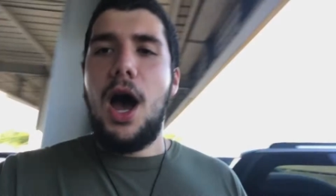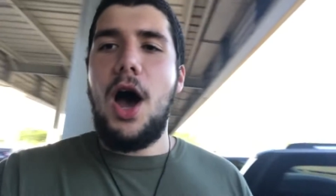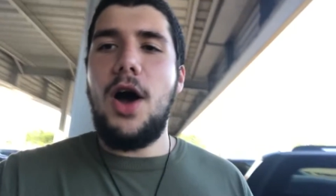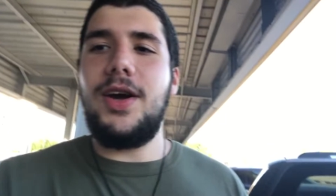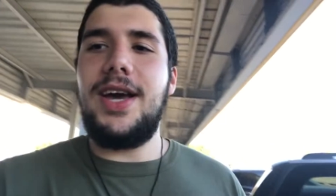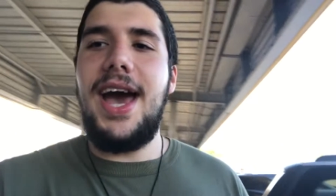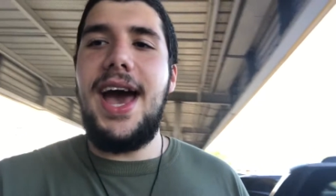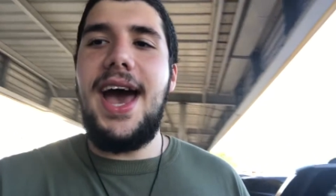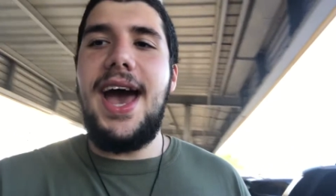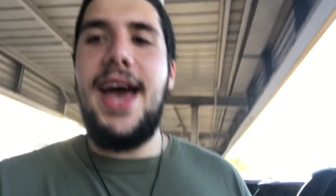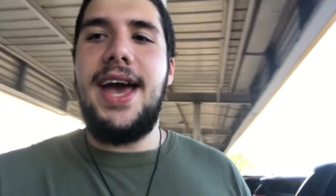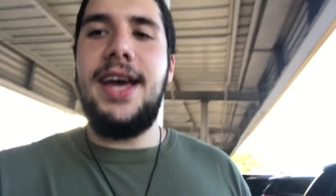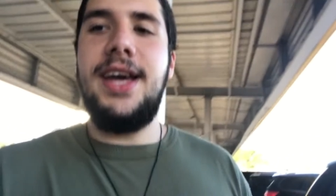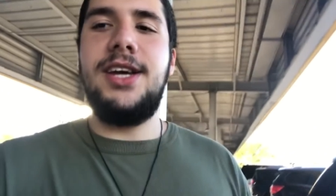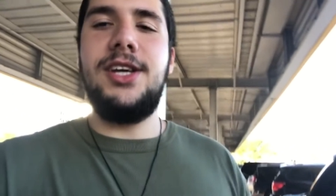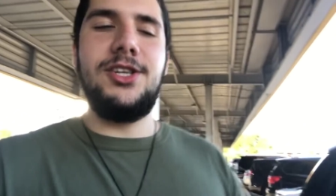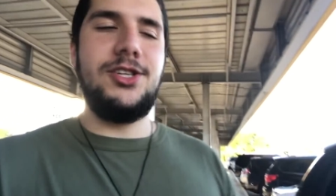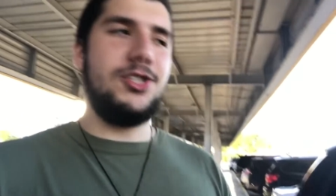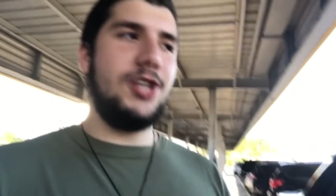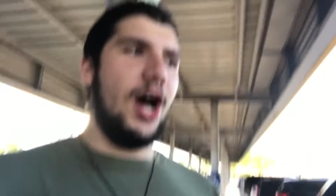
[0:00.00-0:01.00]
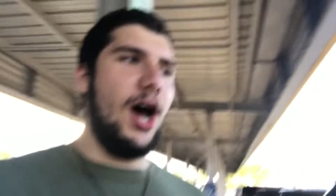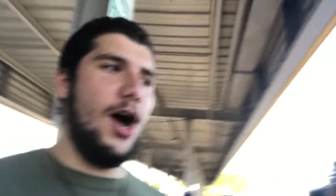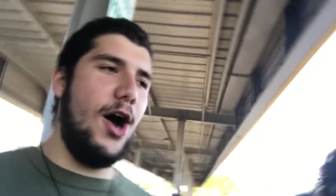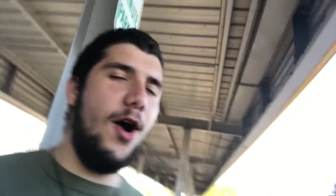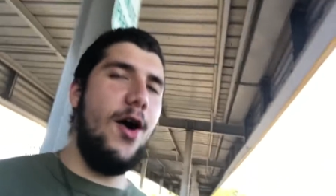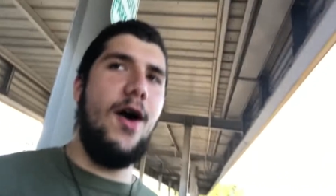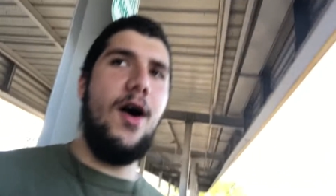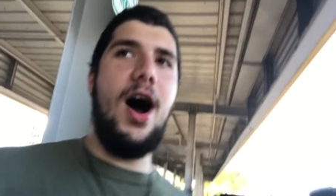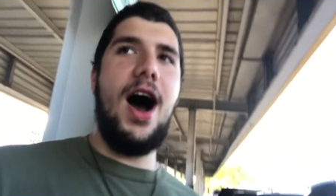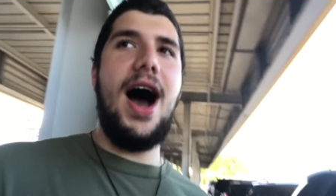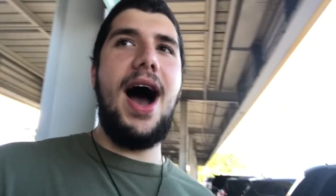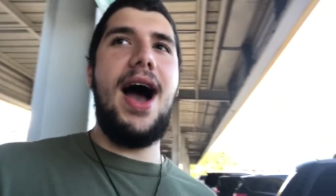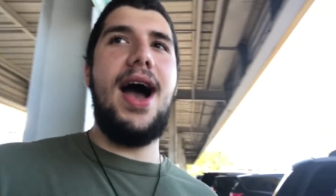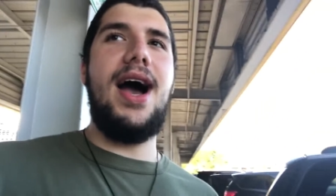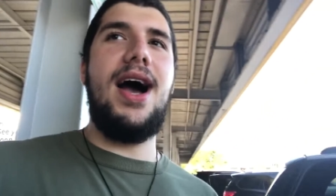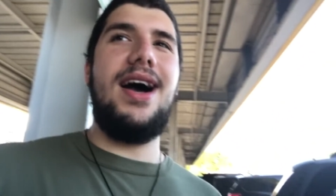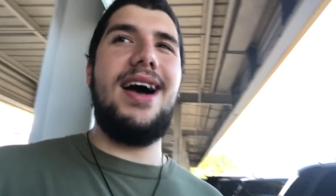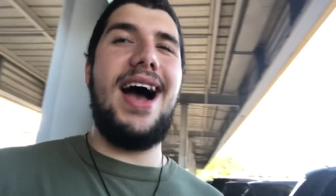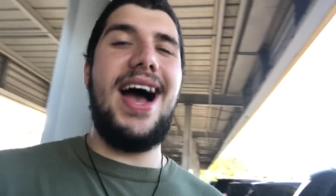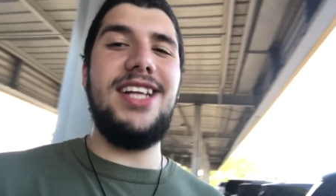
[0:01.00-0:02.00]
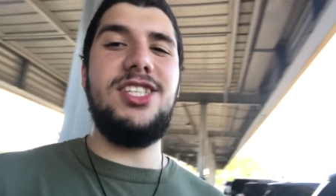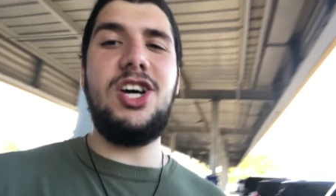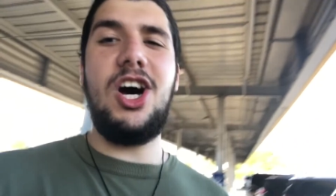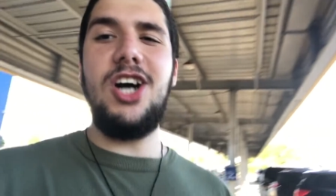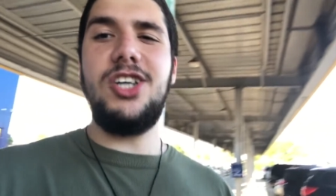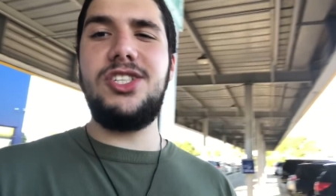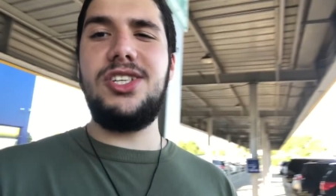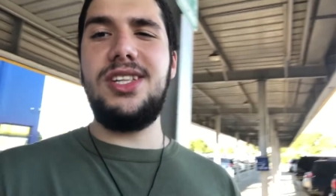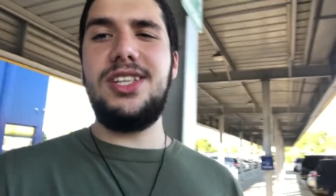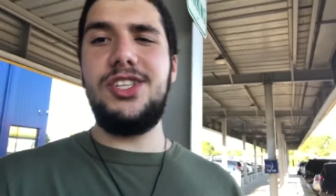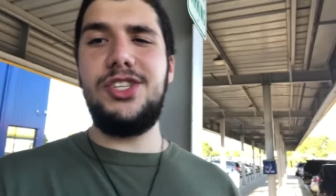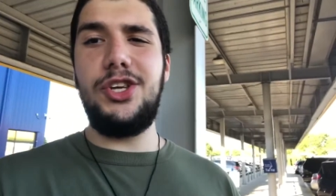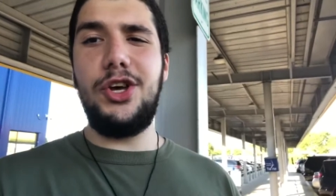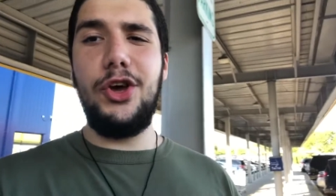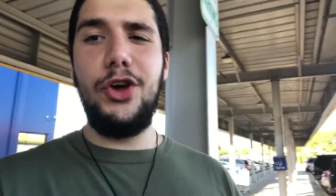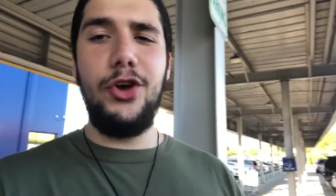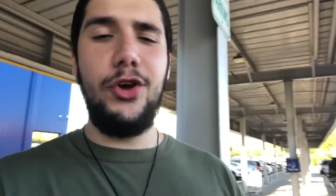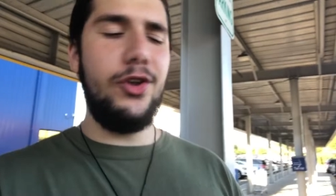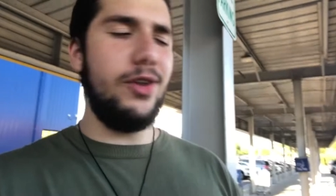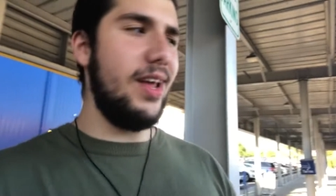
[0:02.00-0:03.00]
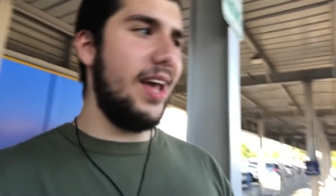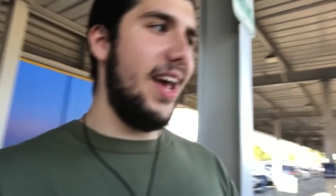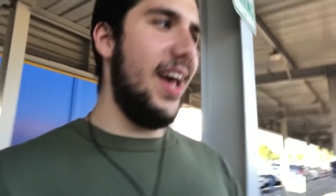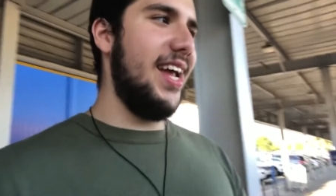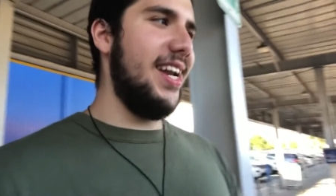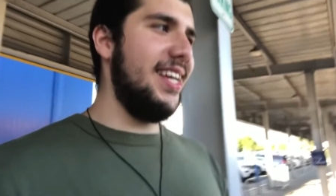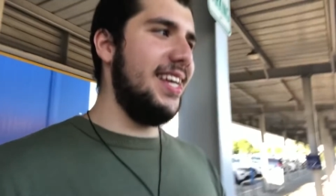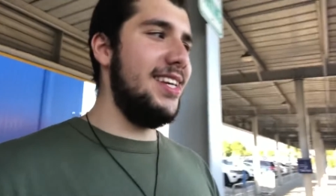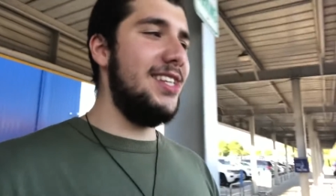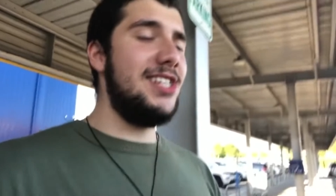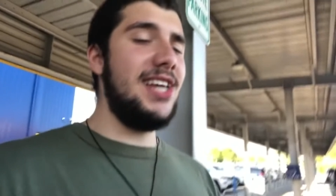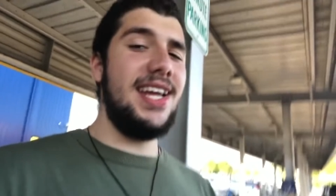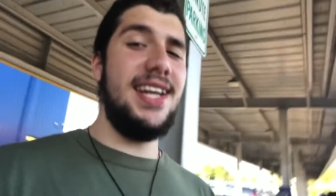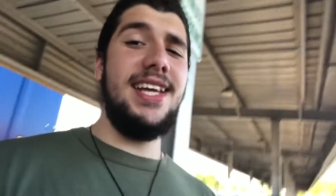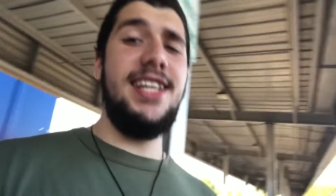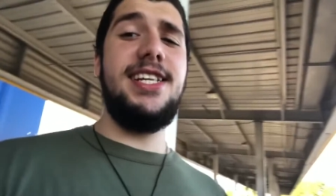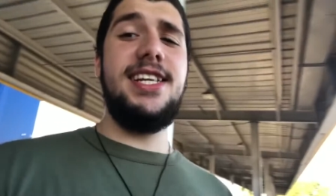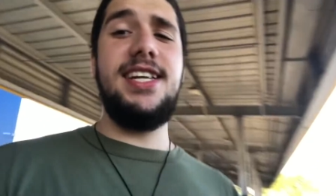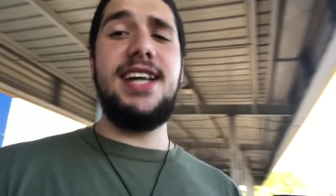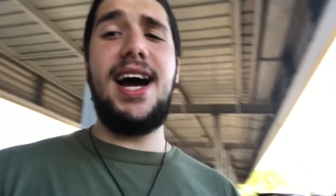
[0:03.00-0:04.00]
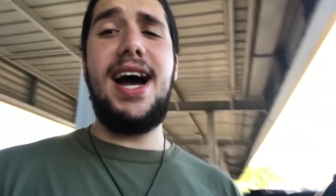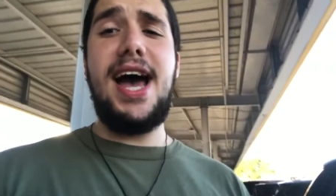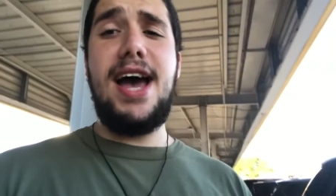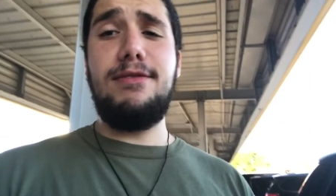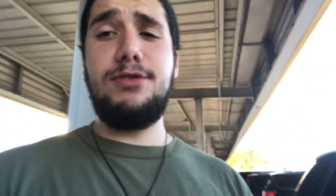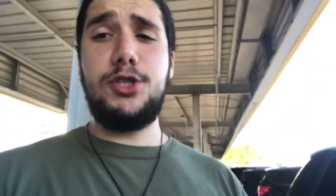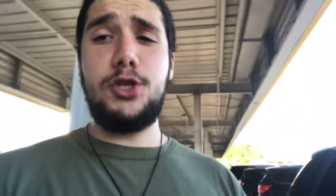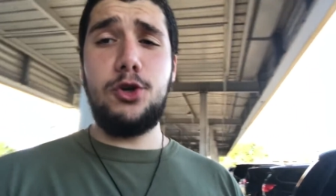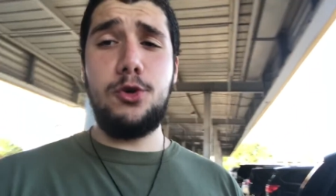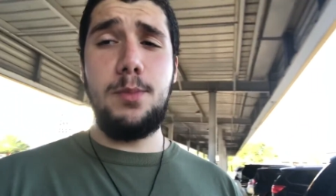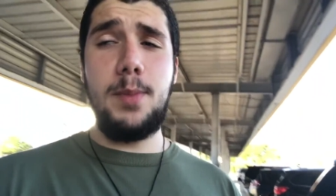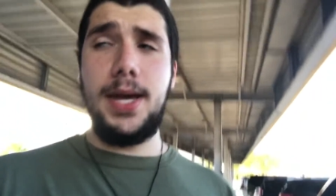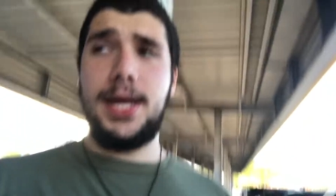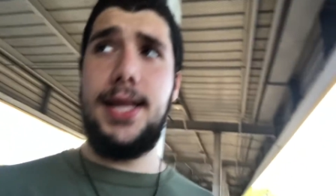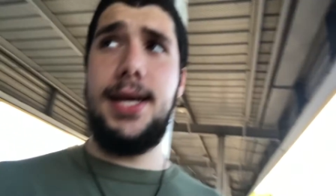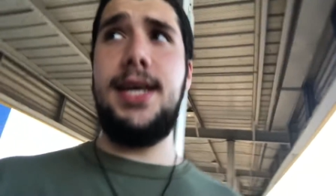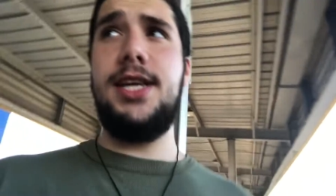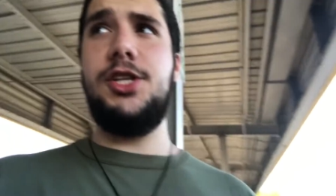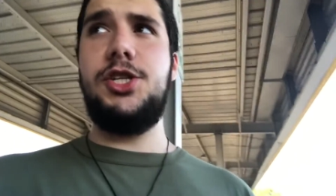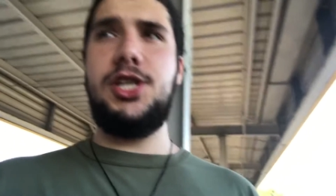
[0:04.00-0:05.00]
Okay, so I, I talked to the dude, and he said he did not have two million